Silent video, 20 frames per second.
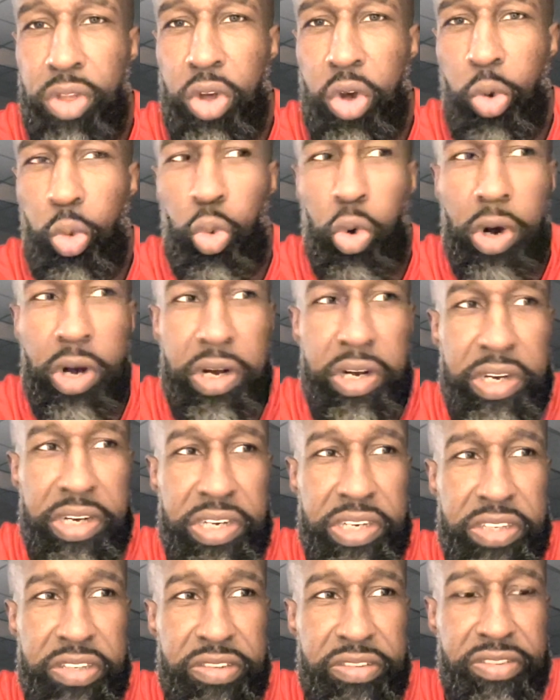
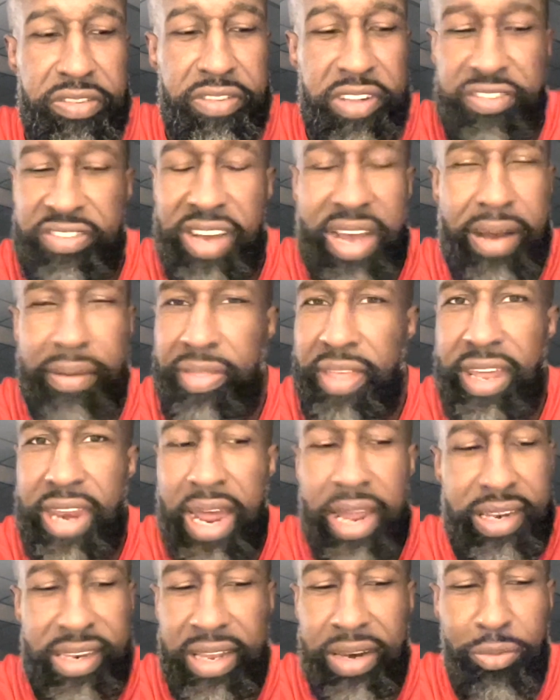was the time that
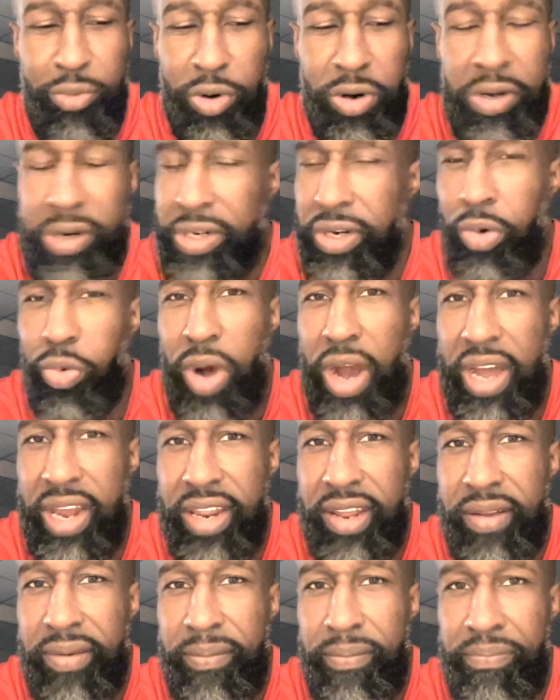I didn't want to ride
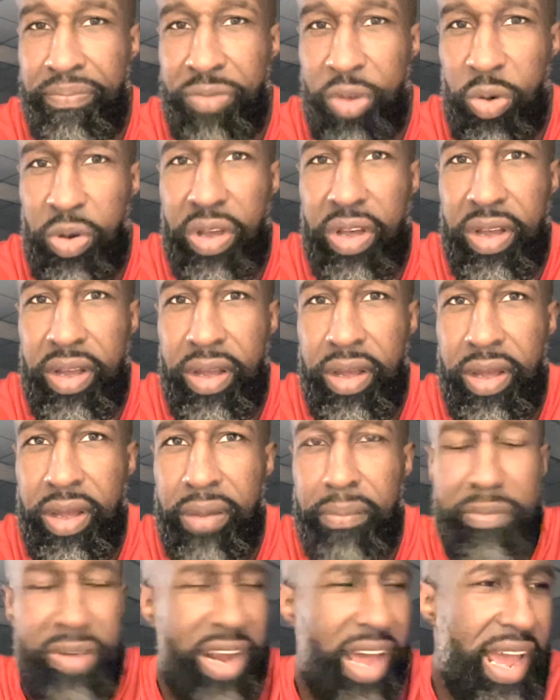it. Okay,
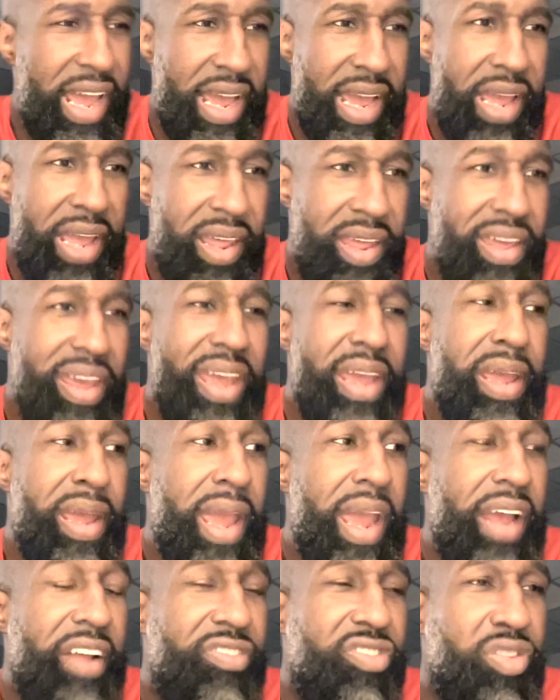but I
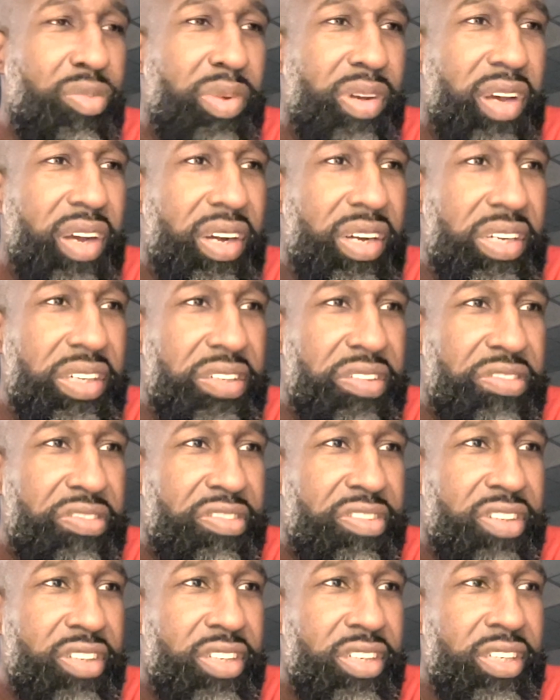had to
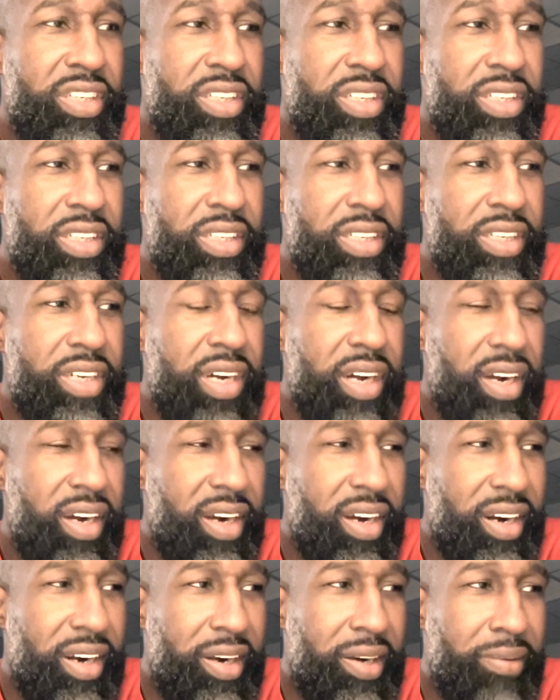because,
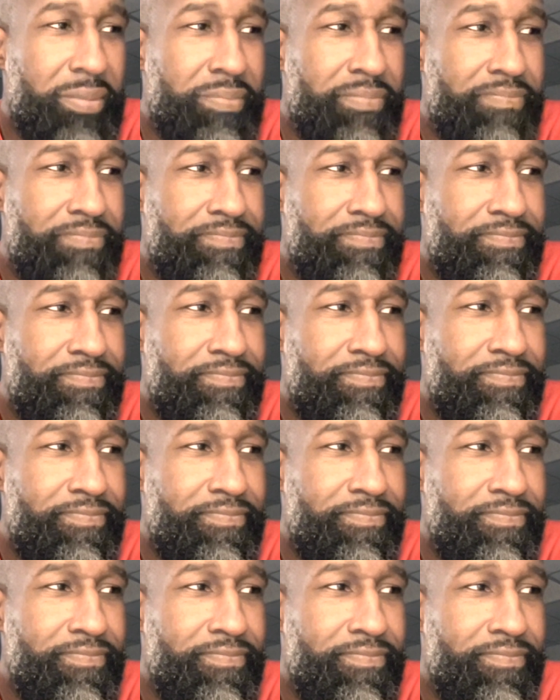and
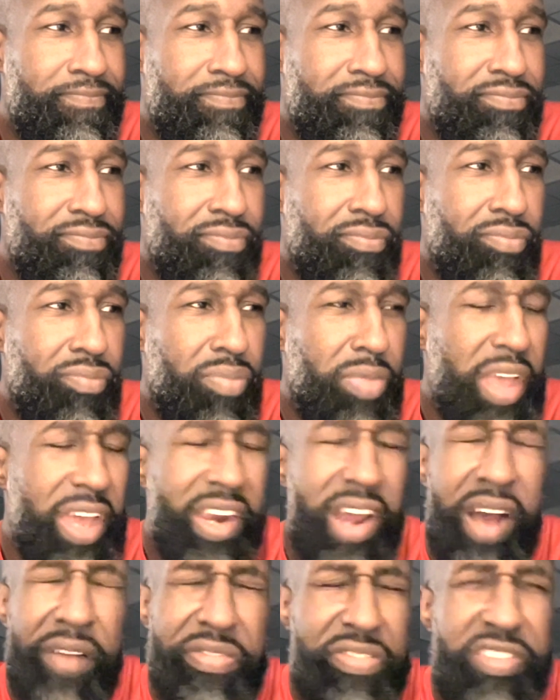
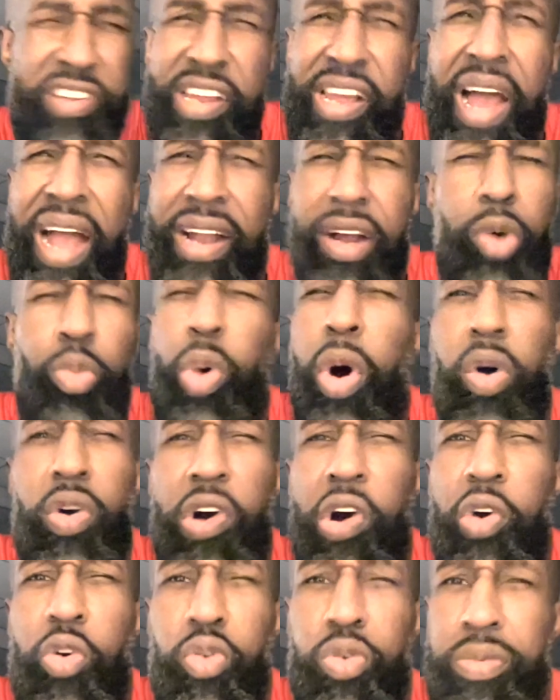obviously I could walk
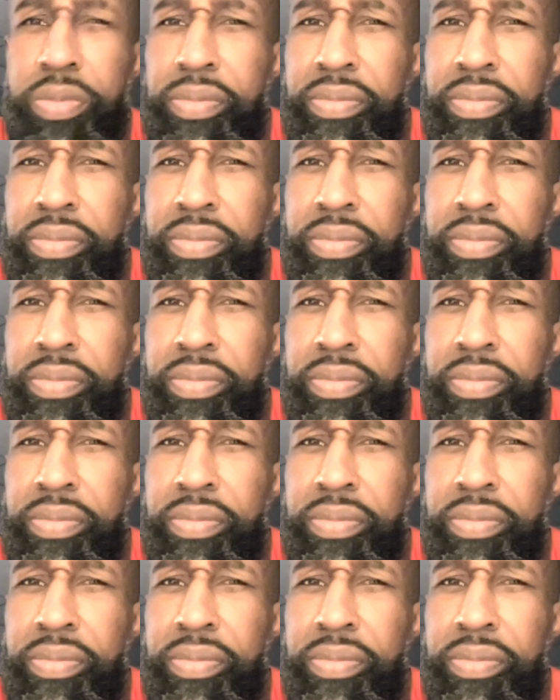home.